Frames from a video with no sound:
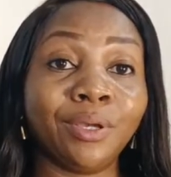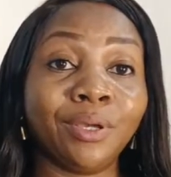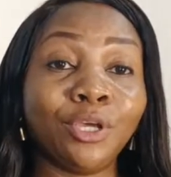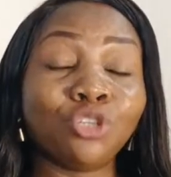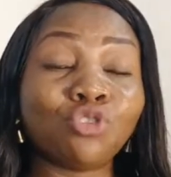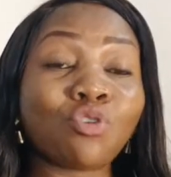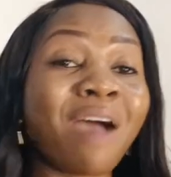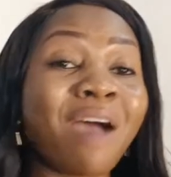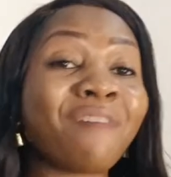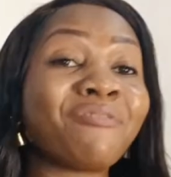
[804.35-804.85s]

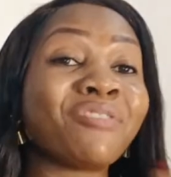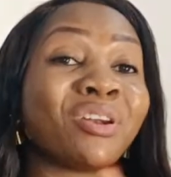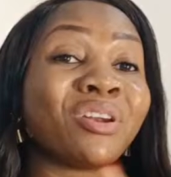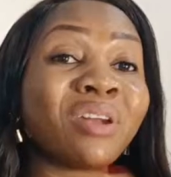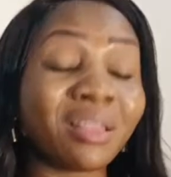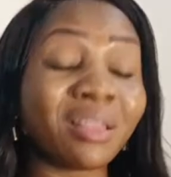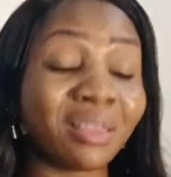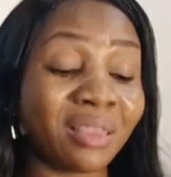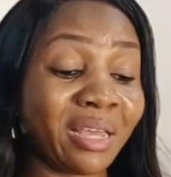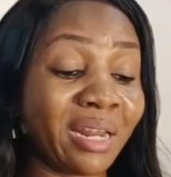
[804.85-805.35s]
You have
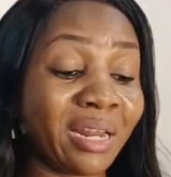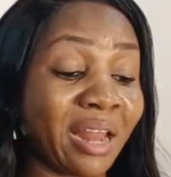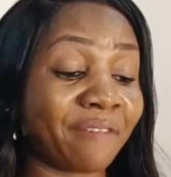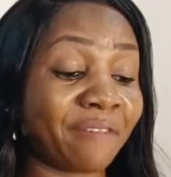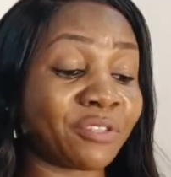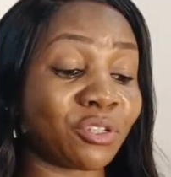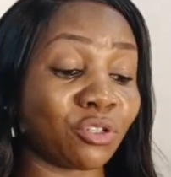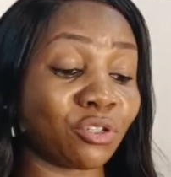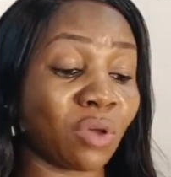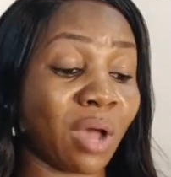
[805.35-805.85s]
nothing
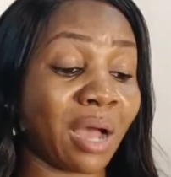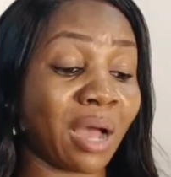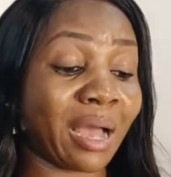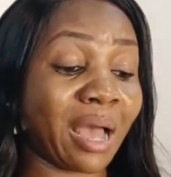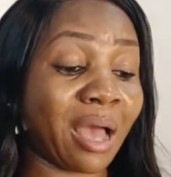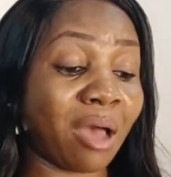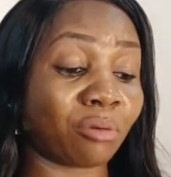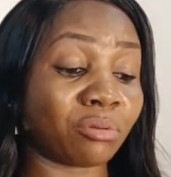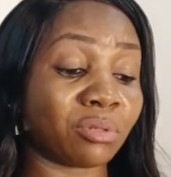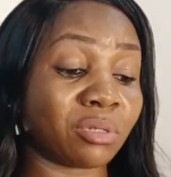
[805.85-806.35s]
left in your
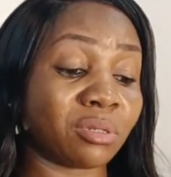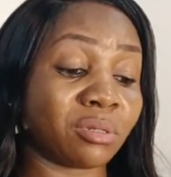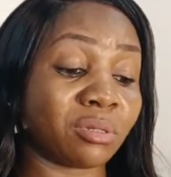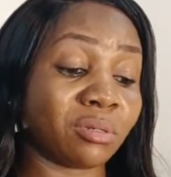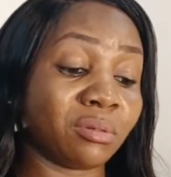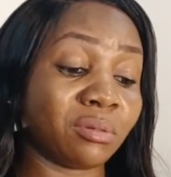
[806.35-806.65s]
account.